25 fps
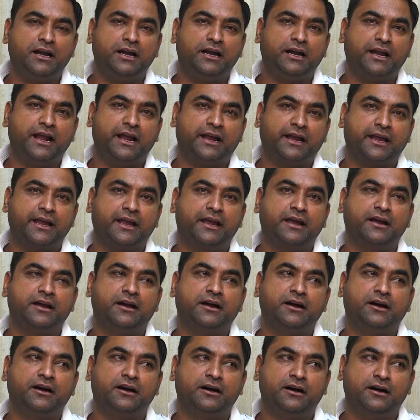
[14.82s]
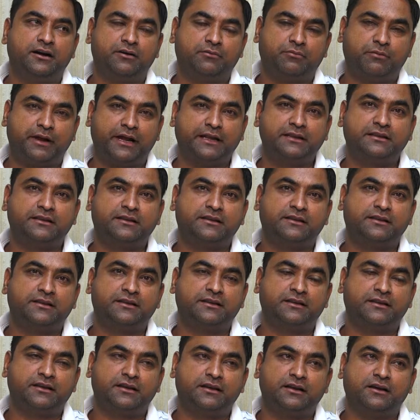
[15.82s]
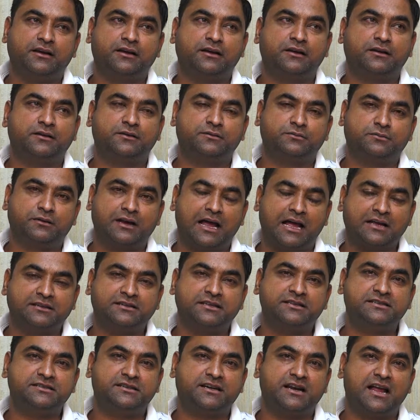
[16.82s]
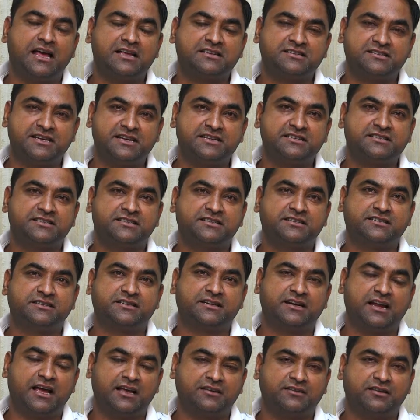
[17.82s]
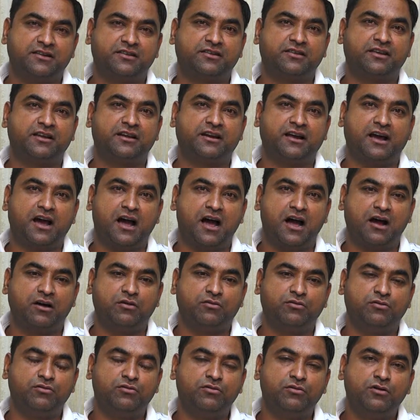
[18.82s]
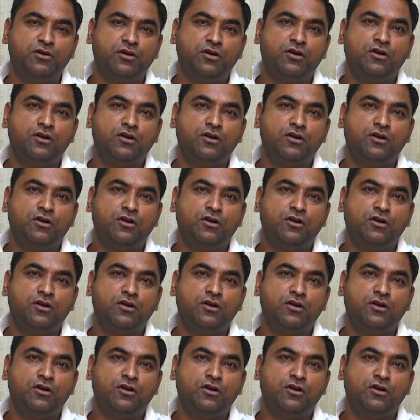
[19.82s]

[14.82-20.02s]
taking 10th classes, class 10th classes in AhaGuru.